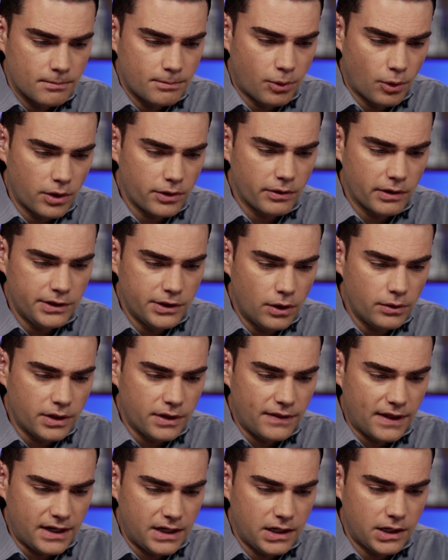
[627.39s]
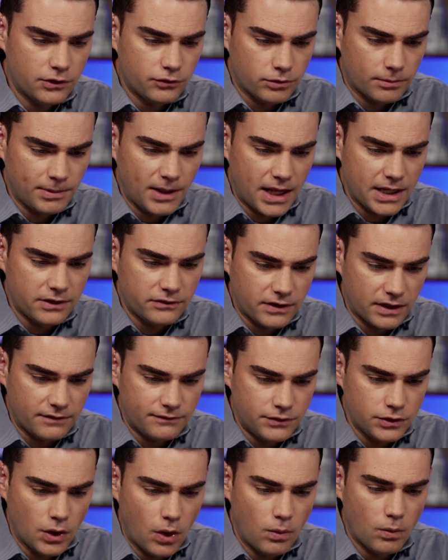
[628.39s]
Portnoy noted that in his reply, he said,
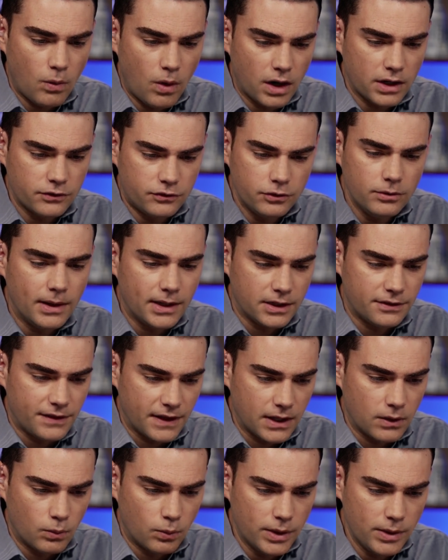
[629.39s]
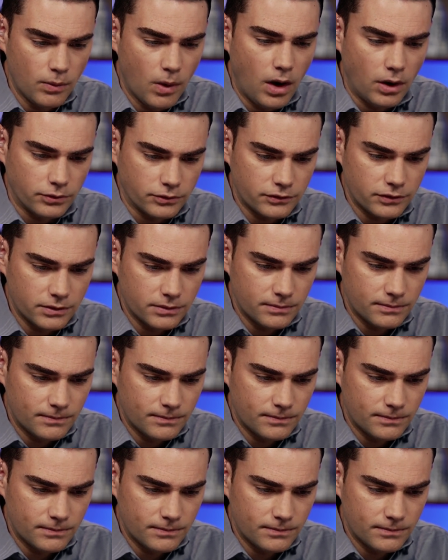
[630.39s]
If you don't want to do anything, we won't.